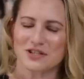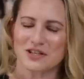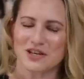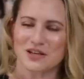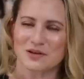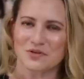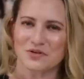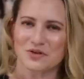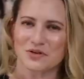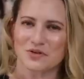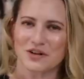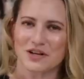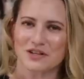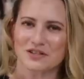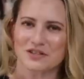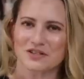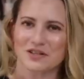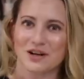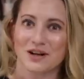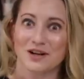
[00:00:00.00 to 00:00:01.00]
taken with a grain
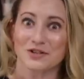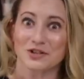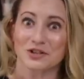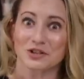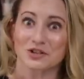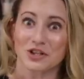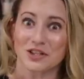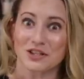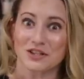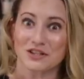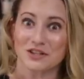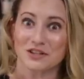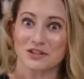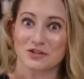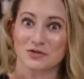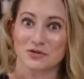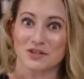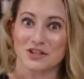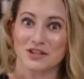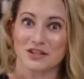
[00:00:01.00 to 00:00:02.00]
of salt. Look at the
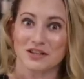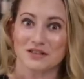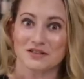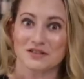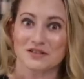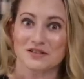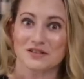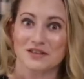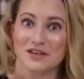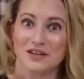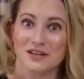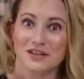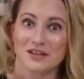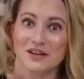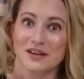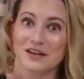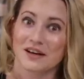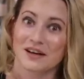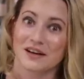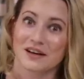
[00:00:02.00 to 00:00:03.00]
ingredients
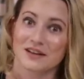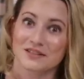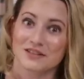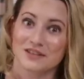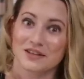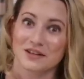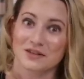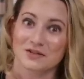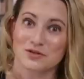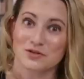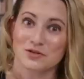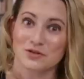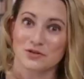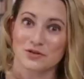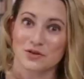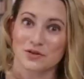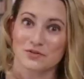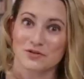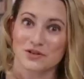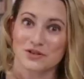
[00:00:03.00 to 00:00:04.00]
and do your
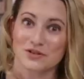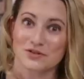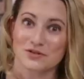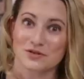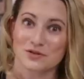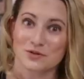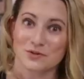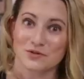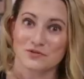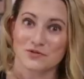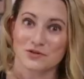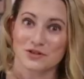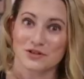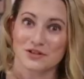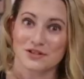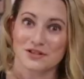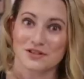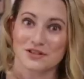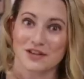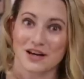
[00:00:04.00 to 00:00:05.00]
own research before you
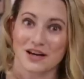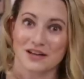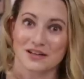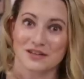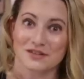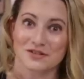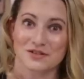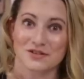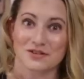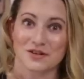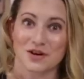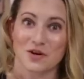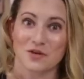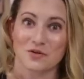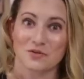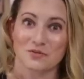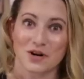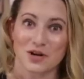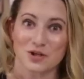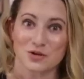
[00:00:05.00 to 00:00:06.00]
decide.
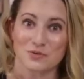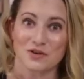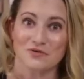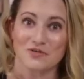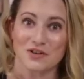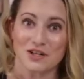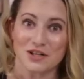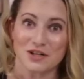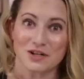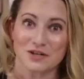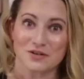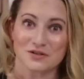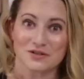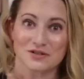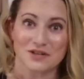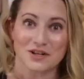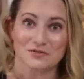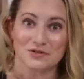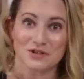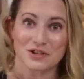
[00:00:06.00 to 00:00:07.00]
So watch my videos,
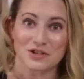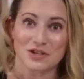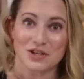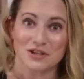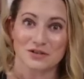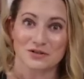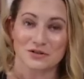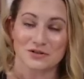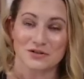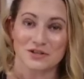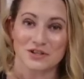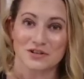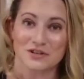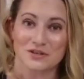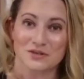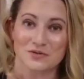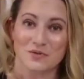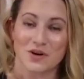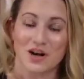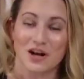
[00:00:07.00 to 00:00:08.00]
definitely check those out
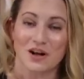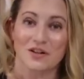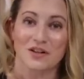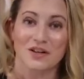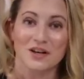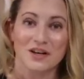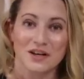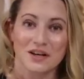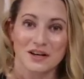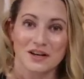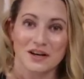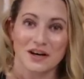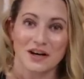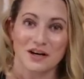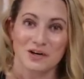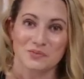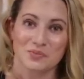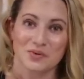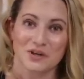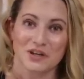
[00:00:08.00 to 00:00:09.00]
as well.
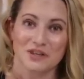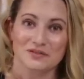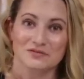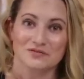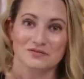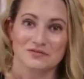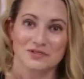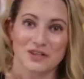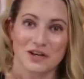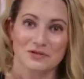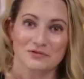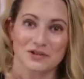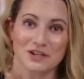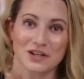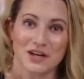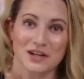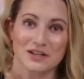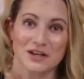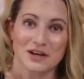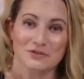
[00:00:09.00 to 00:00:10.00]
But definitely,
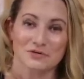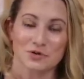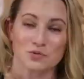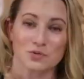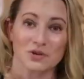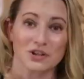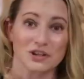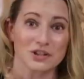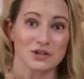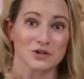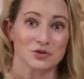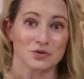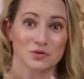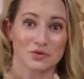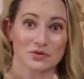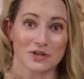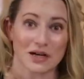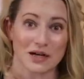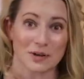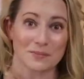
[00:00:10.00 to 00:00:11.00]
I never really
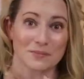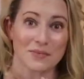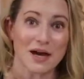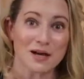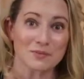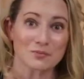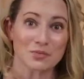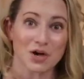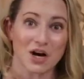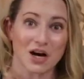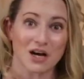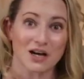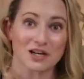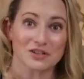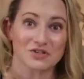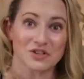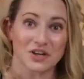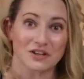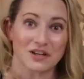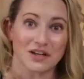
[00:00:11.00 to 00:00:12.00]
recommend
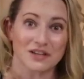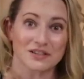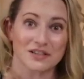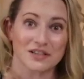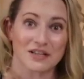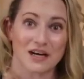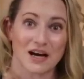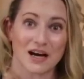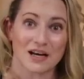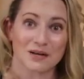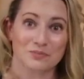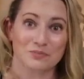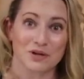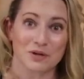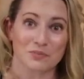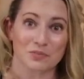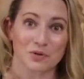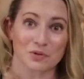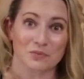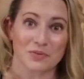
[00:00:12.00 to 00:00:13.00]
products. I like to guide
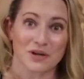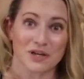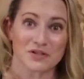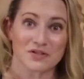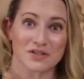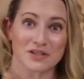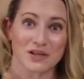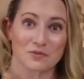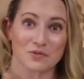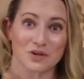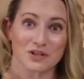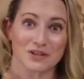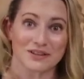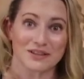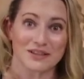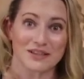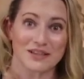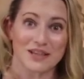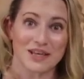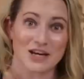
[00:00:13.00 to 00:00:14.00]
people based on what
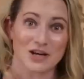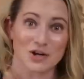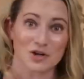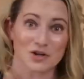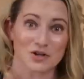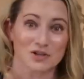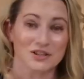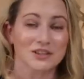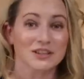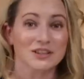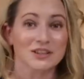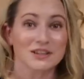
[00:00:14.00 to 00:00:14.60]
their